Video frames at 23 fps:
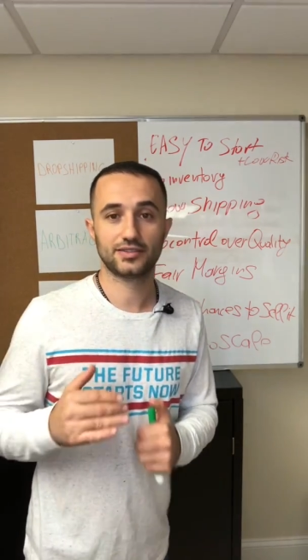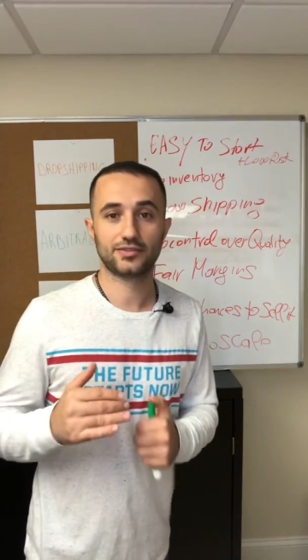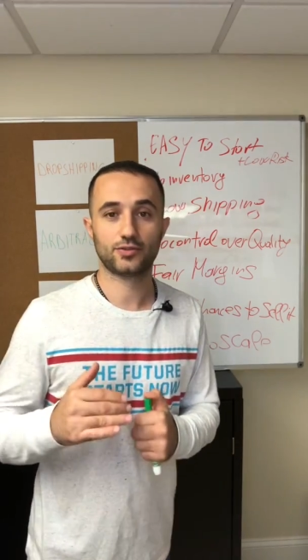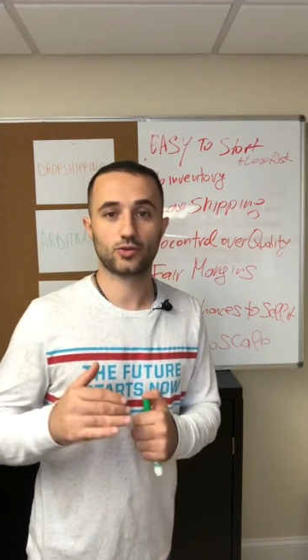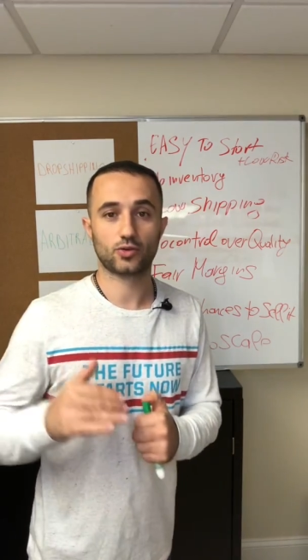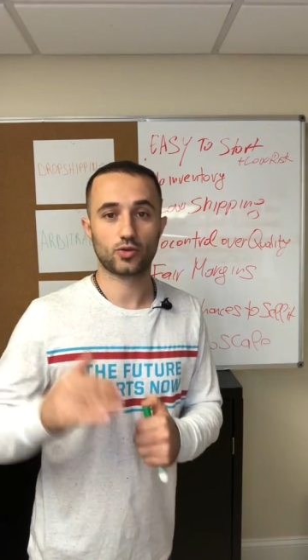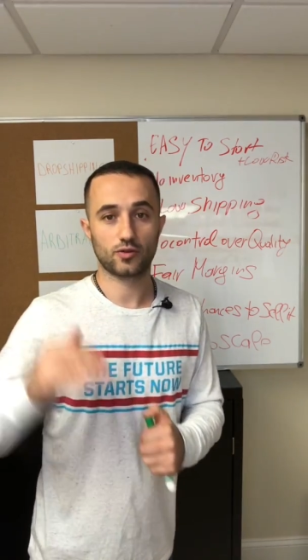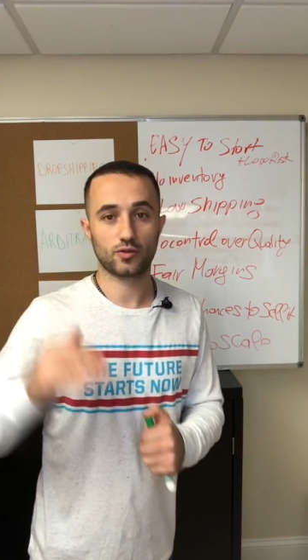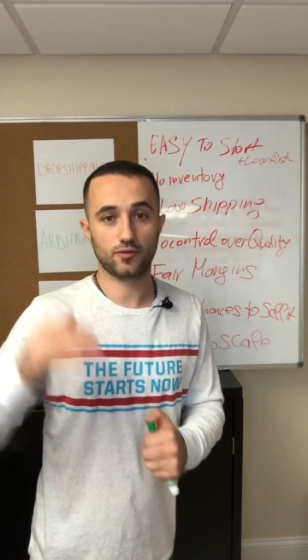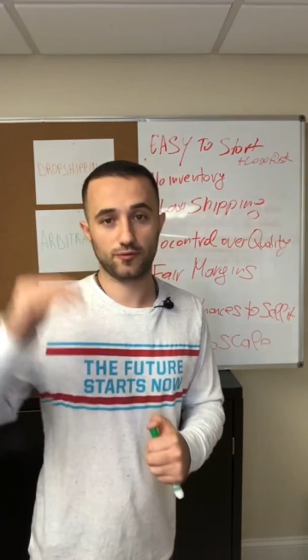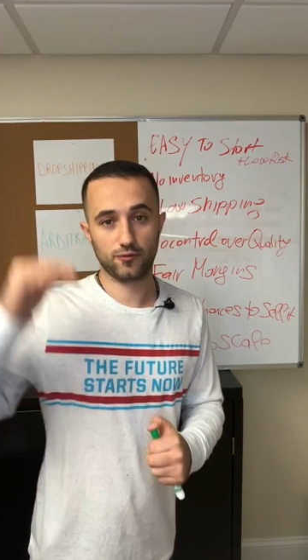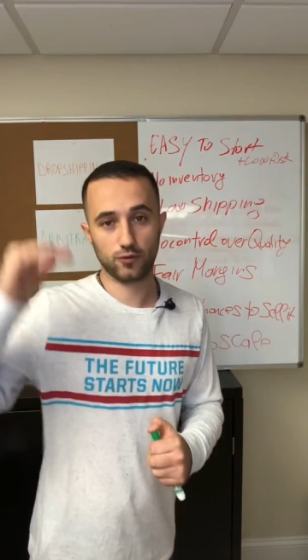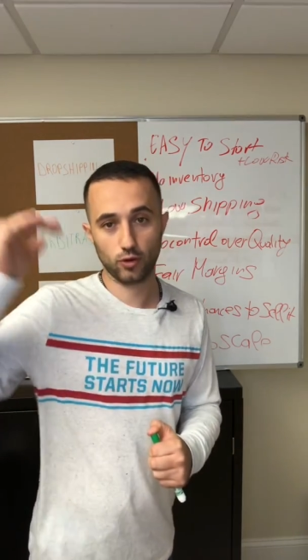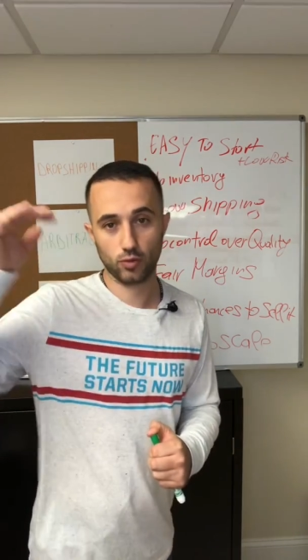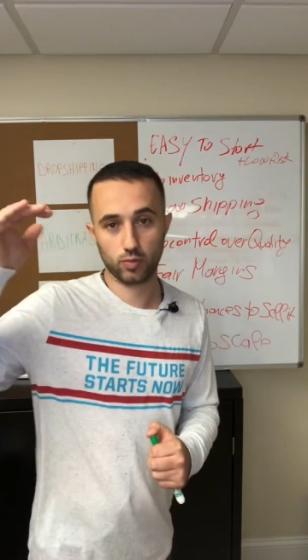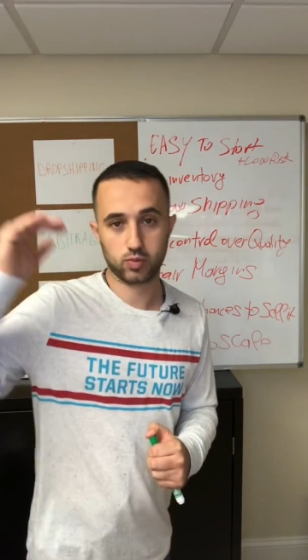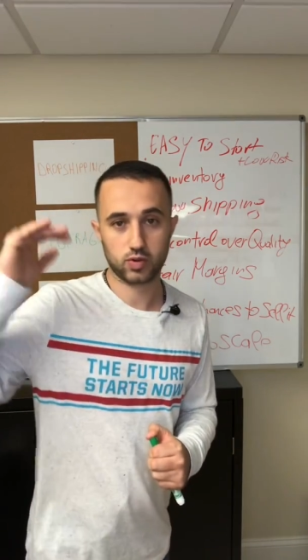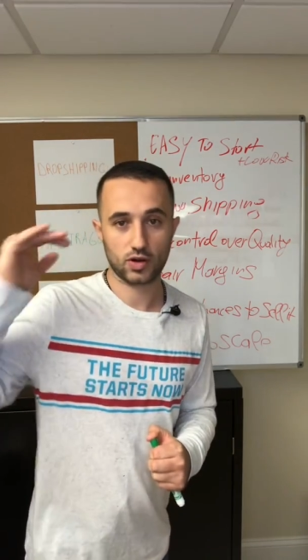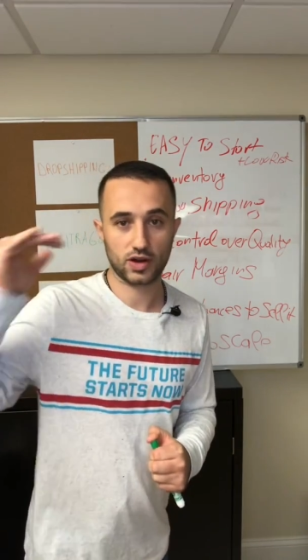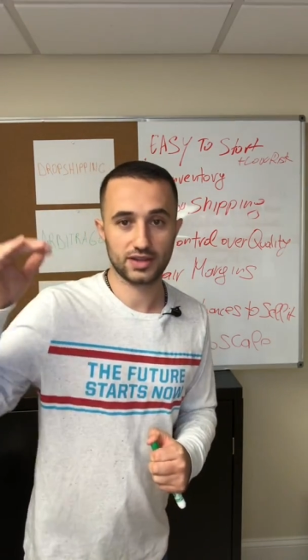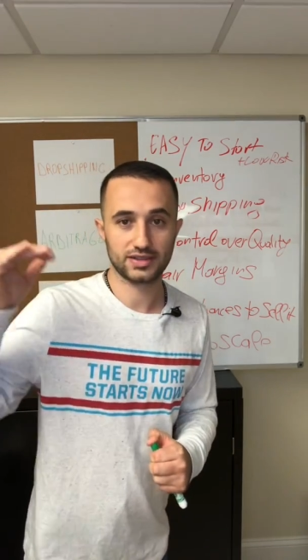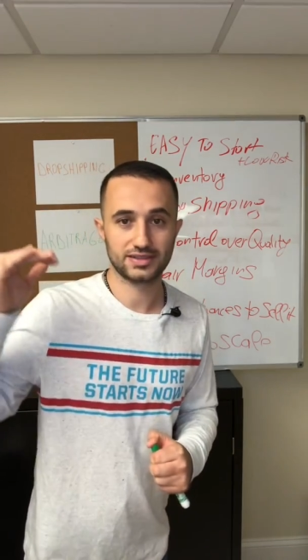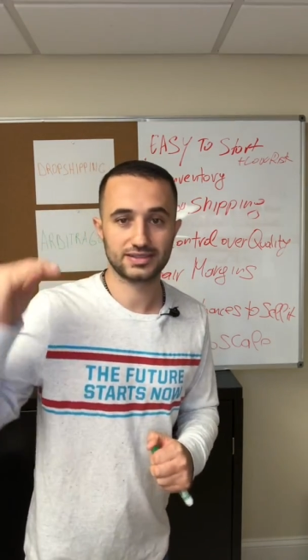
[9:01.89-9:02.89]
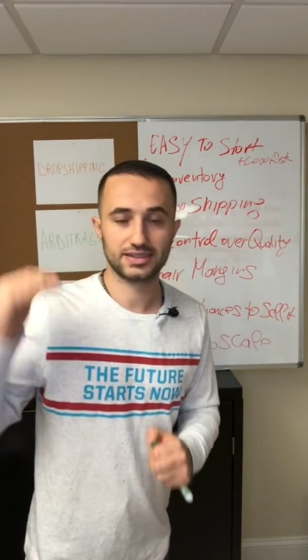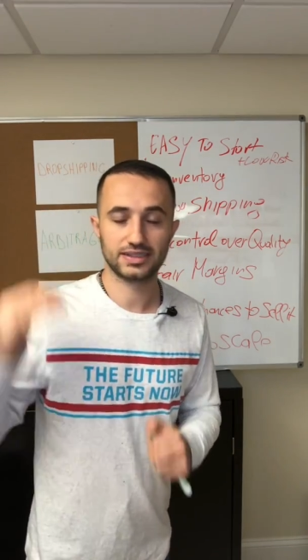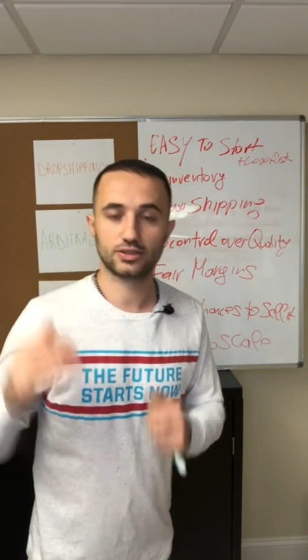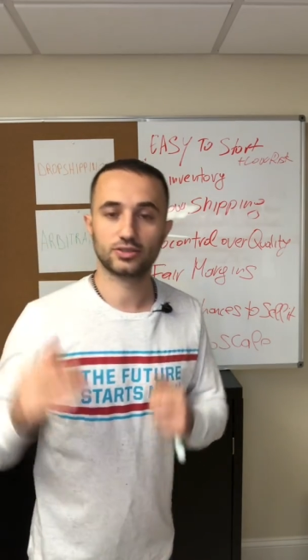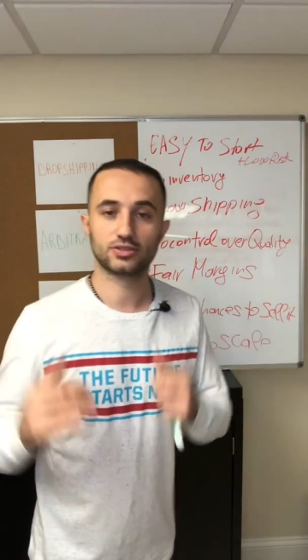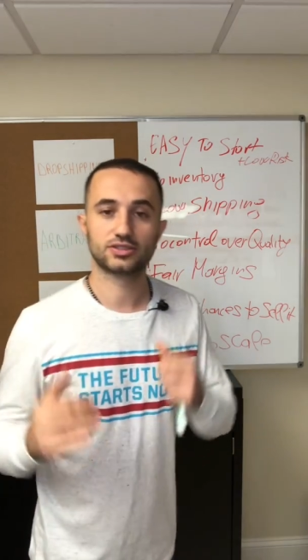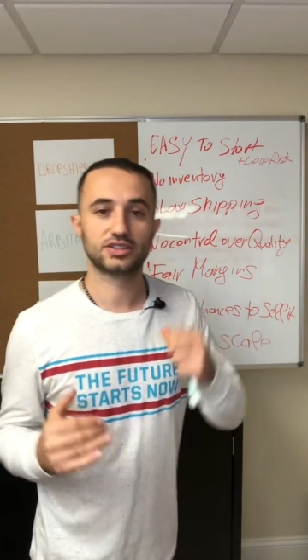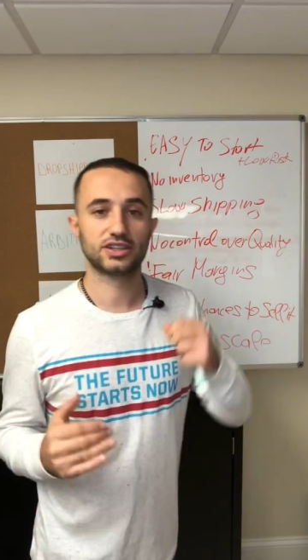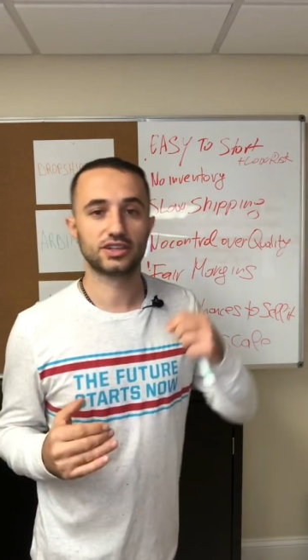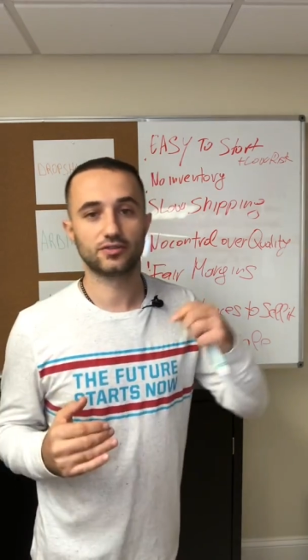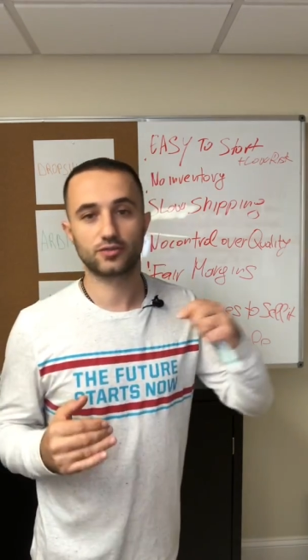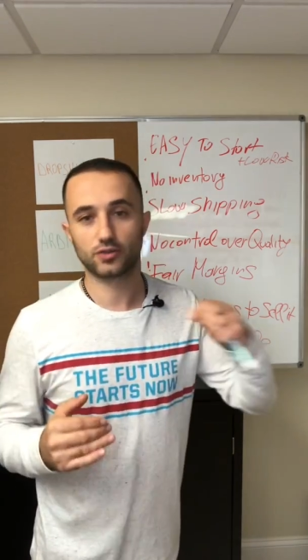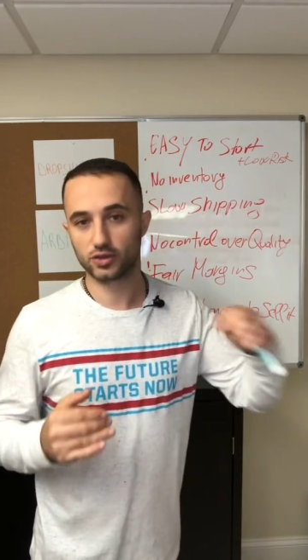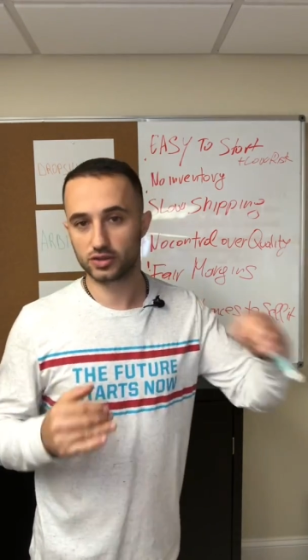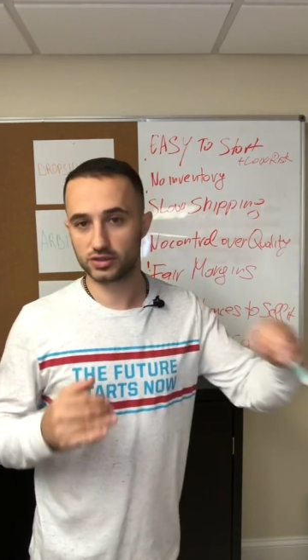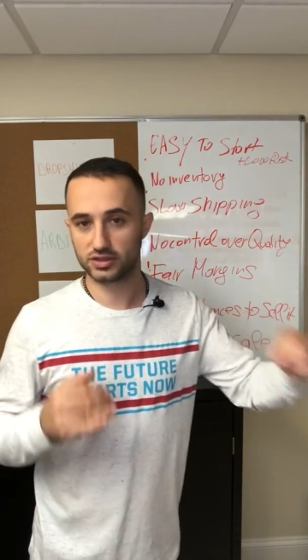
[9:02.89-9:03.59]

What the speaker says: it for a full price, they don't sell it for a